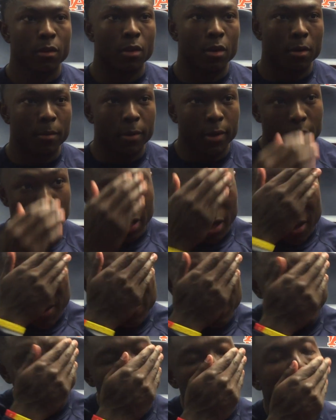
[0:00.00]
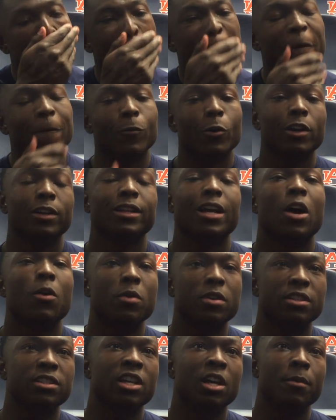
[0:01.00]
I mean, I worked out
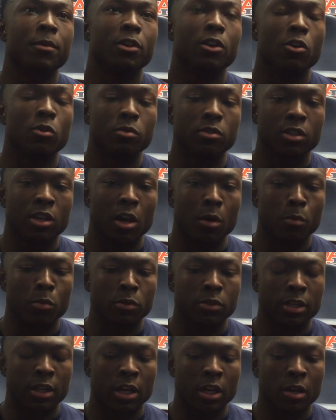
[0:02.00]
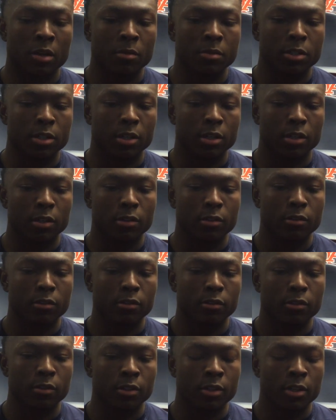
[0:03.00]
with Sam and Coach a couple times.
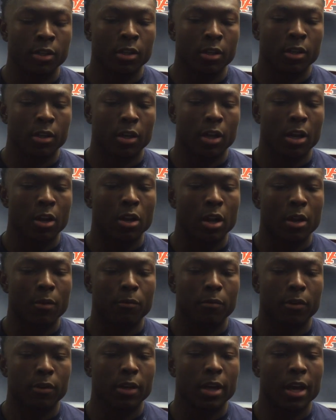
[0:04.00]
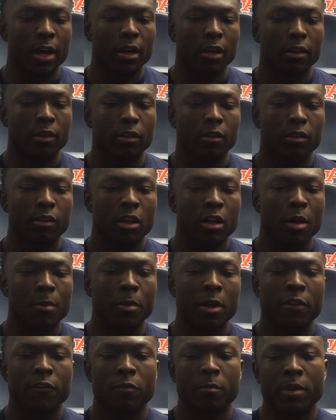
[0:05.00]
I got a
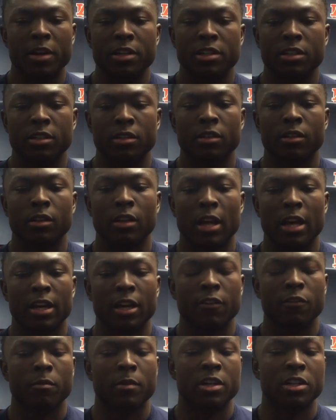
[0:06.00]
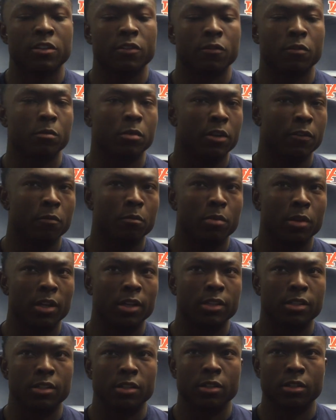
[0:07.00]
couple information, a lot of information from different
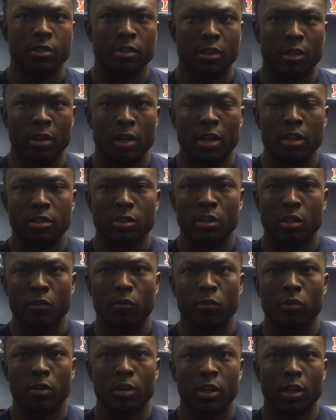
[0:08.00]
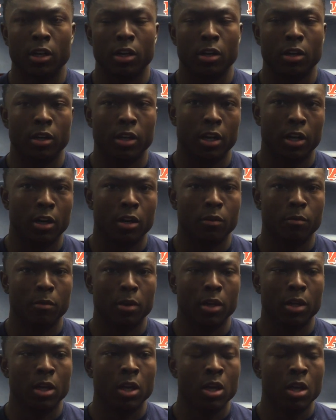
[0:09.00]
places and next level here and there.
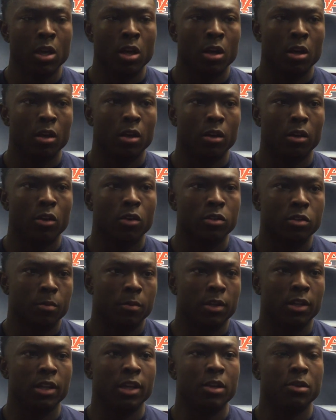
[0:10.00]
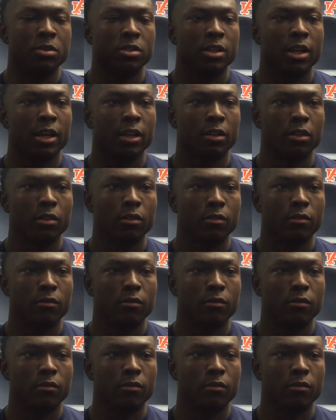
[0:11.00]
But ultimately, it was like,